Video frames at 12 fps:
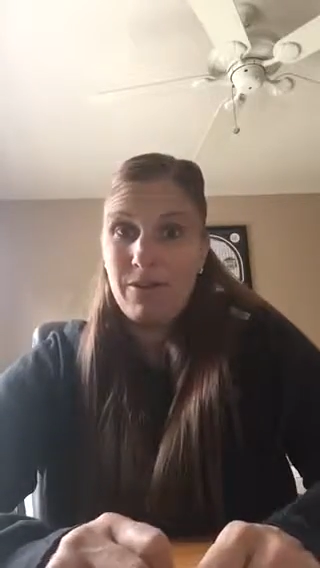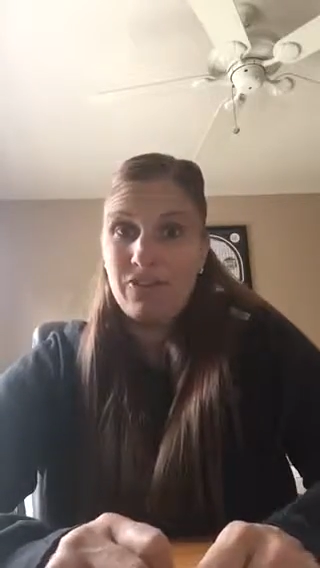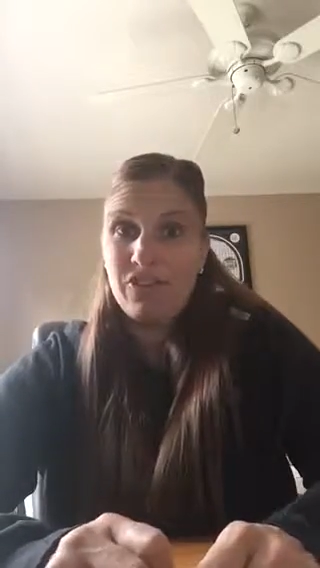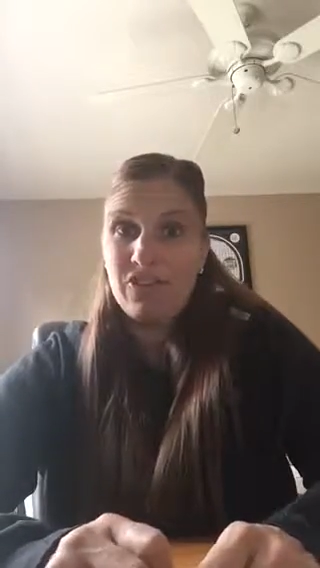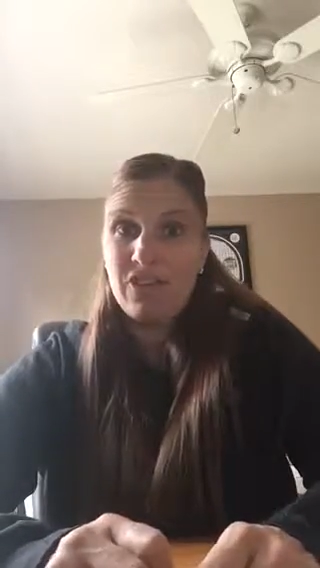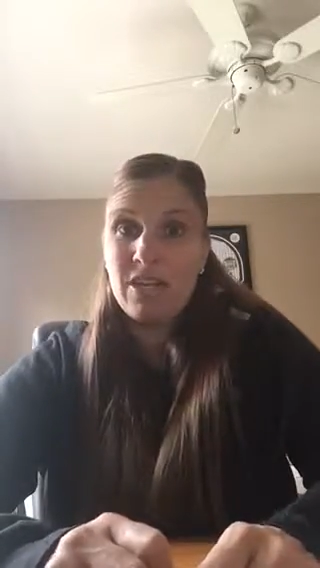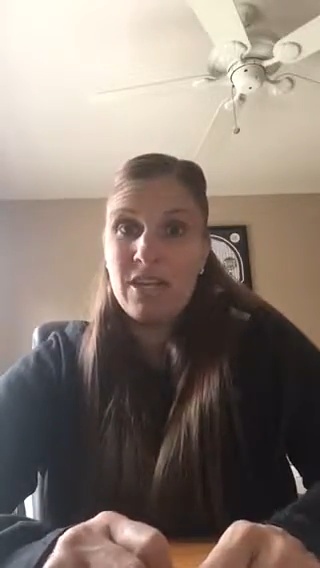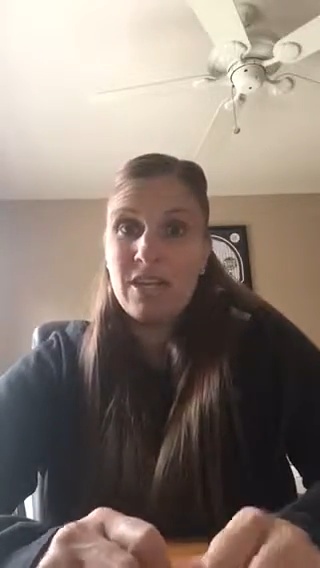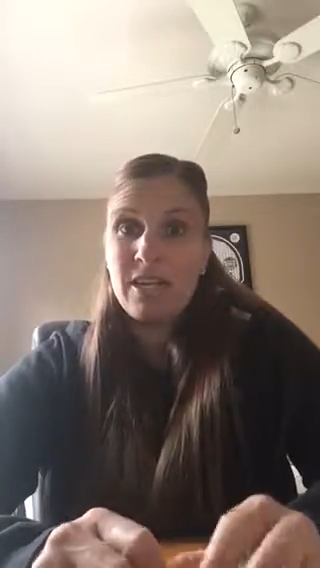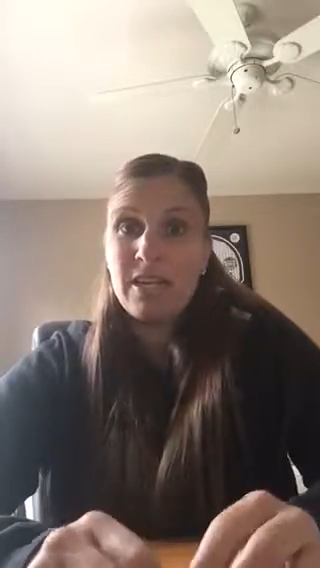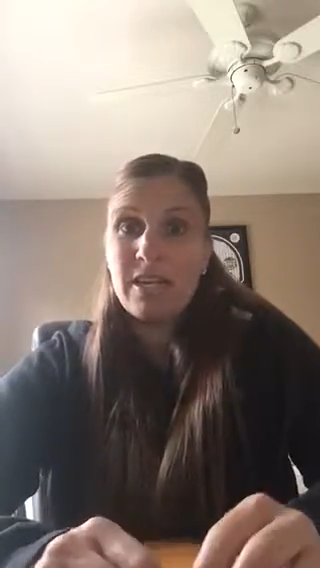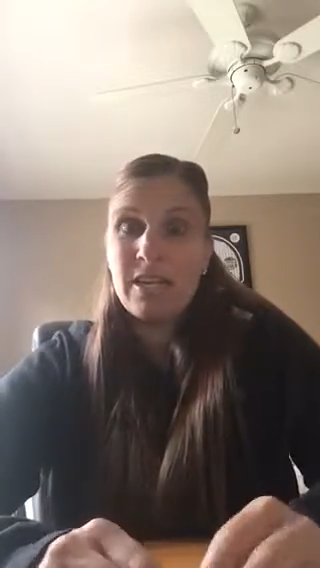
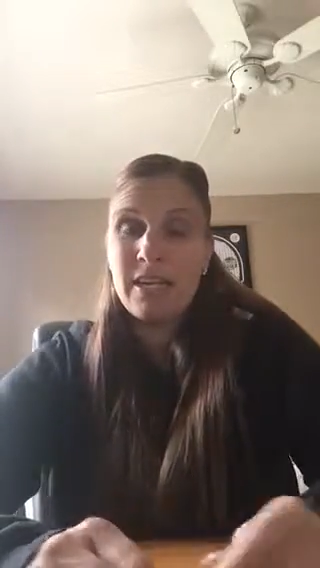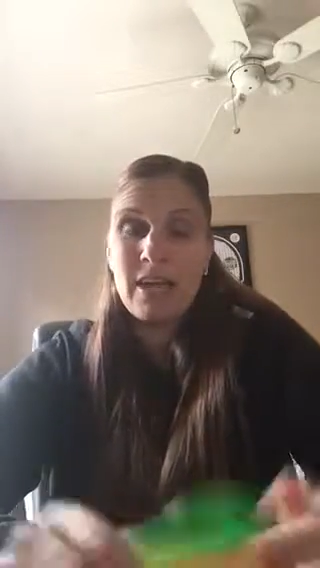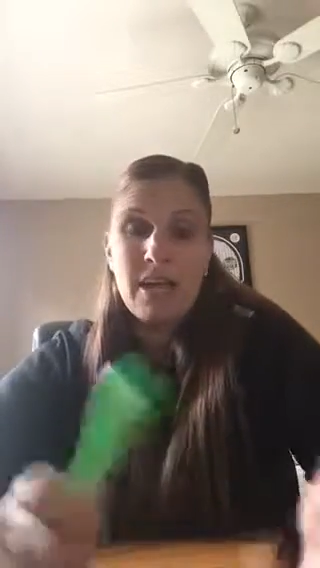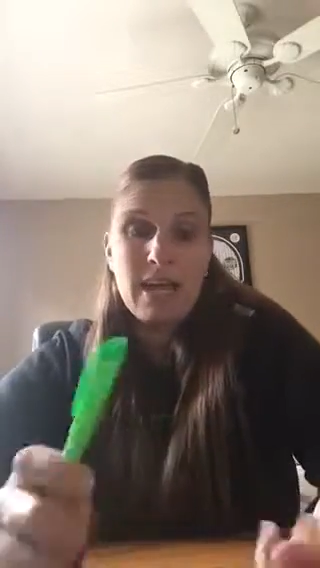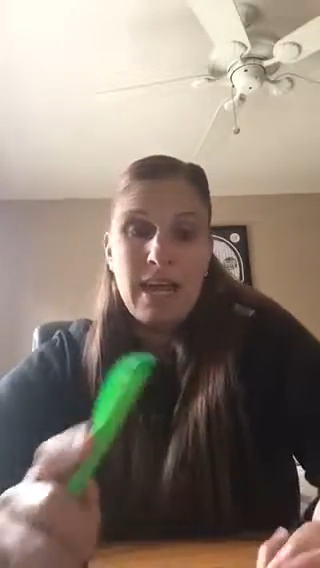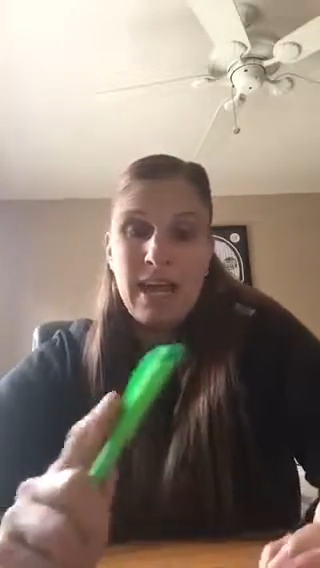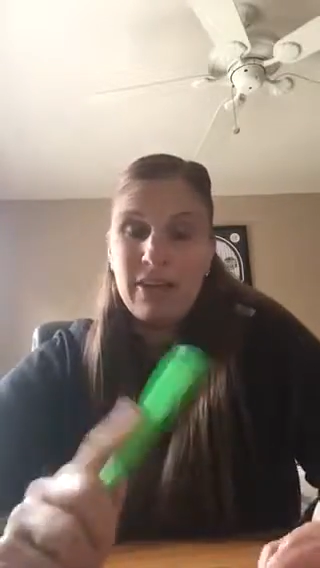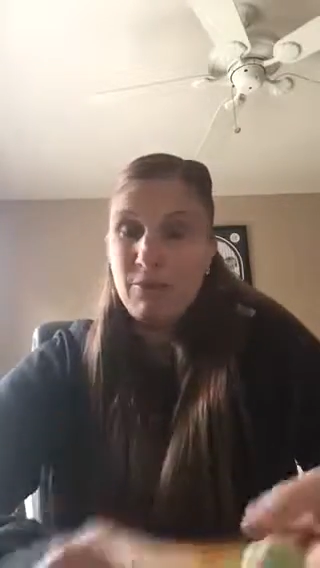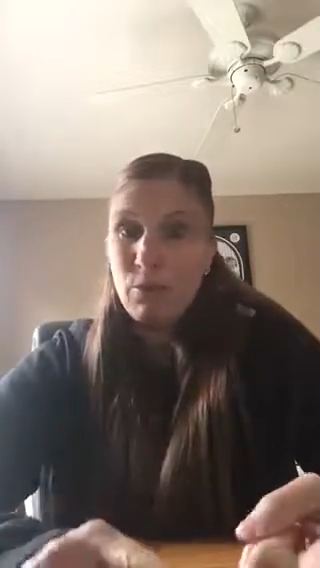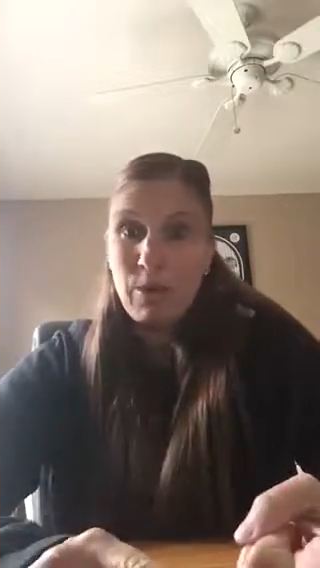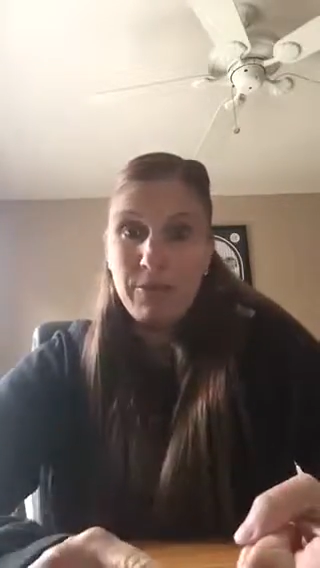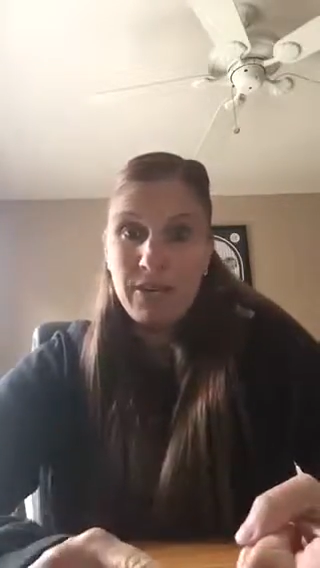She has my
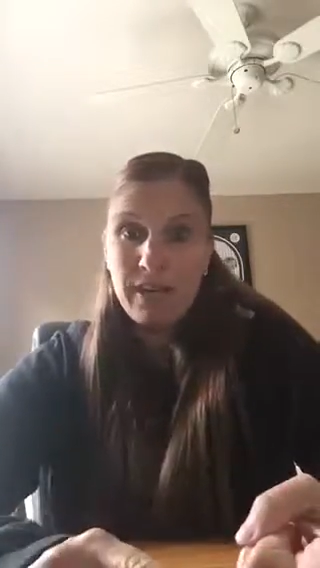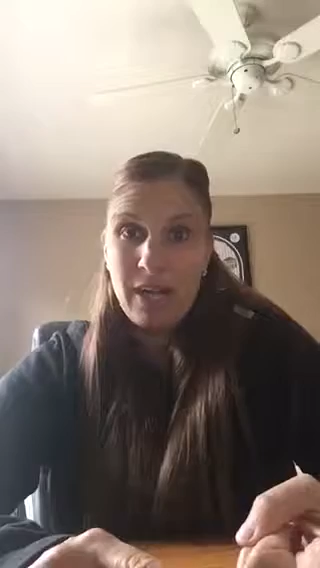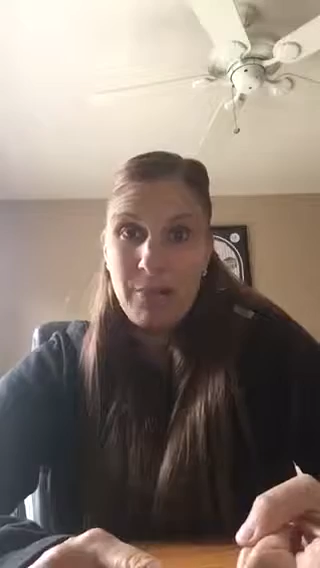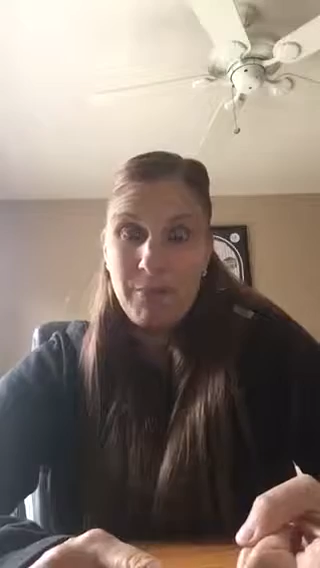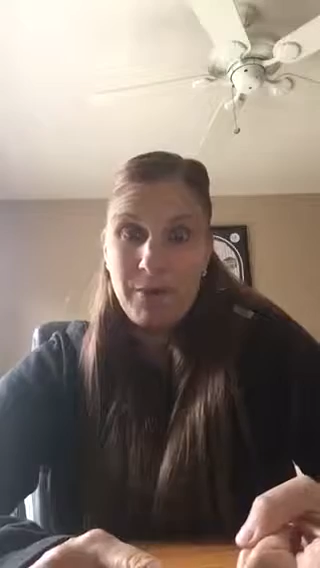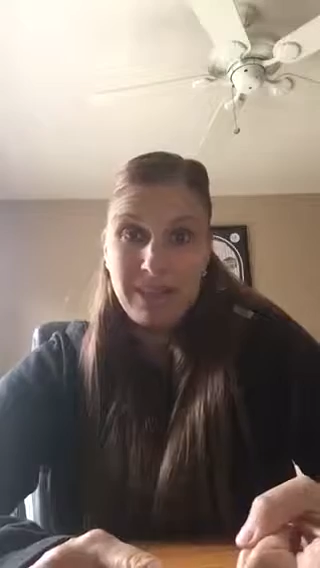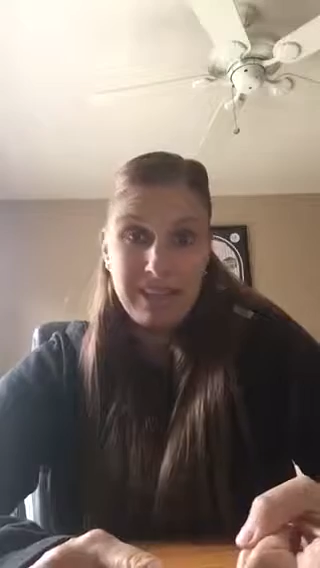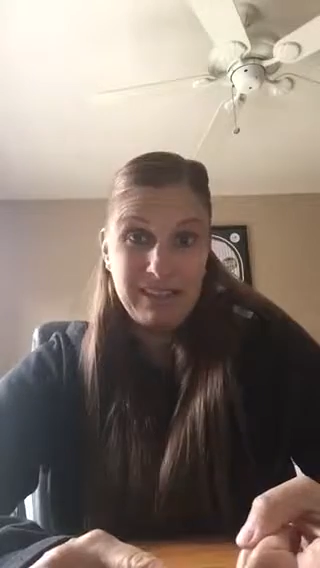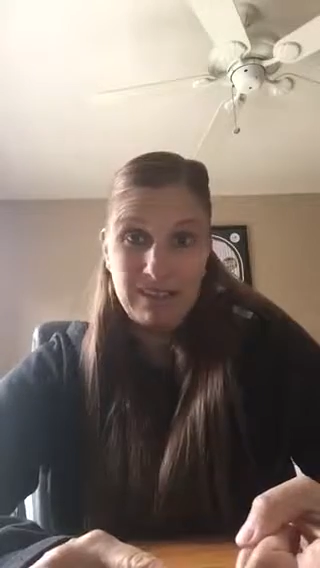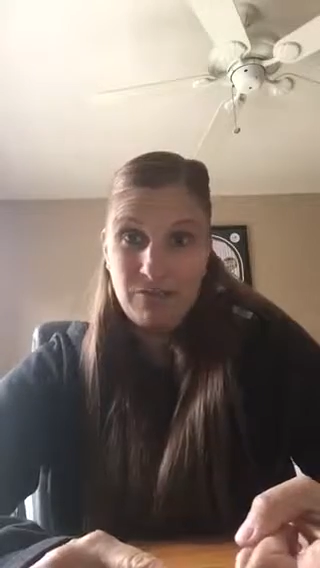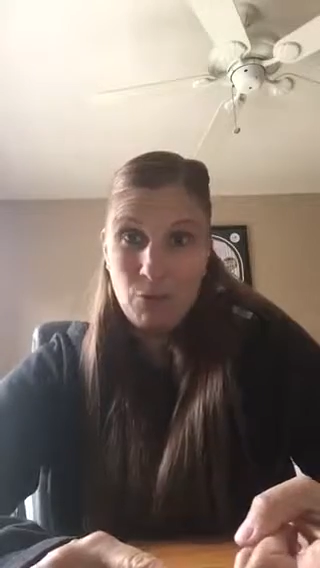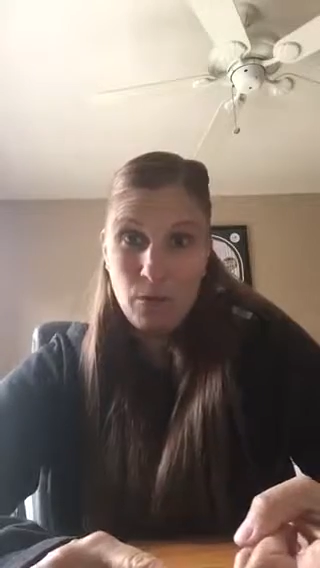website up less
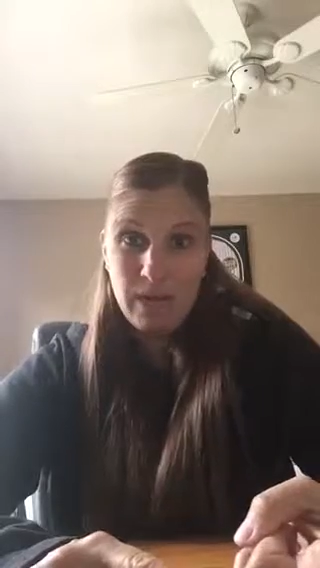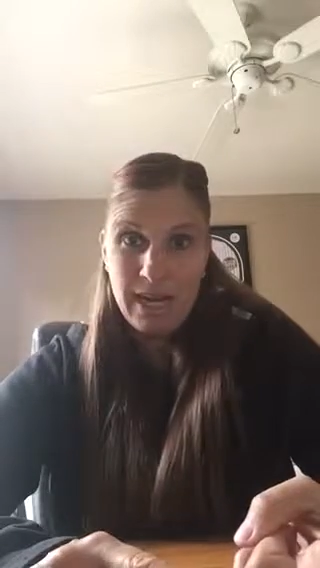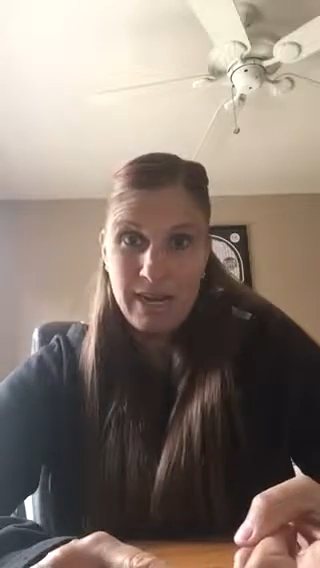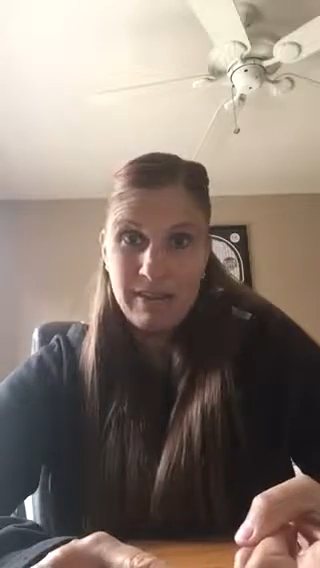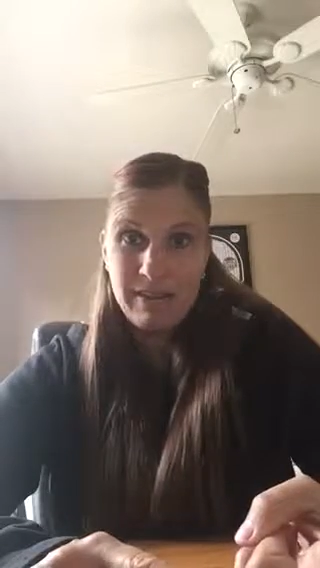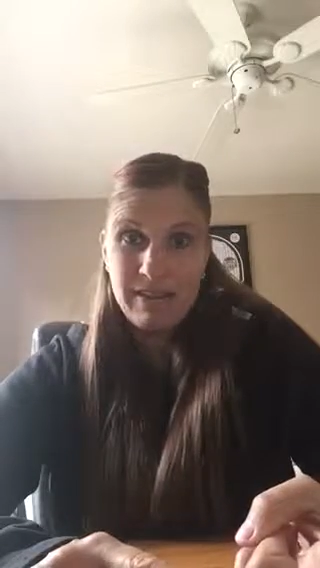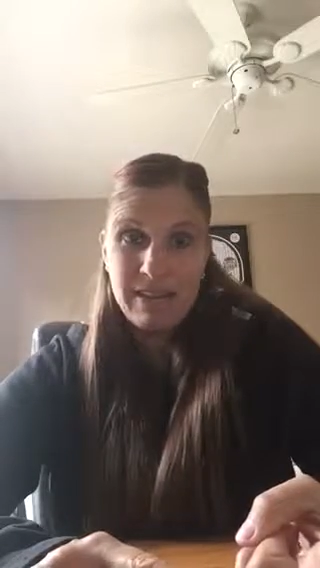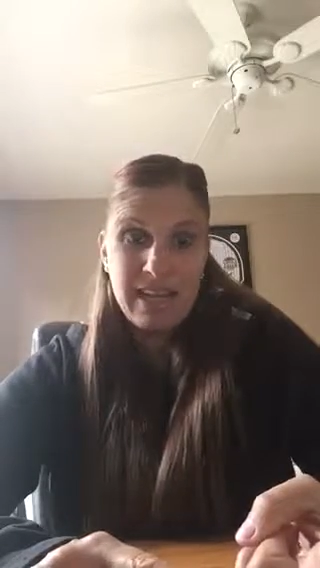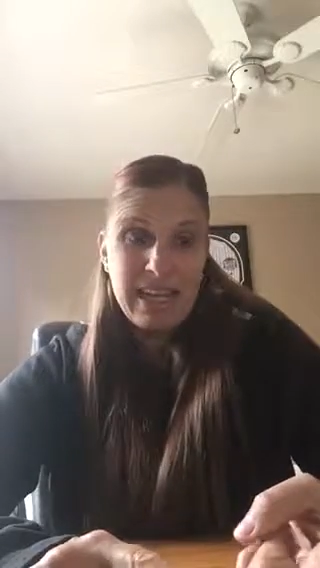than four days.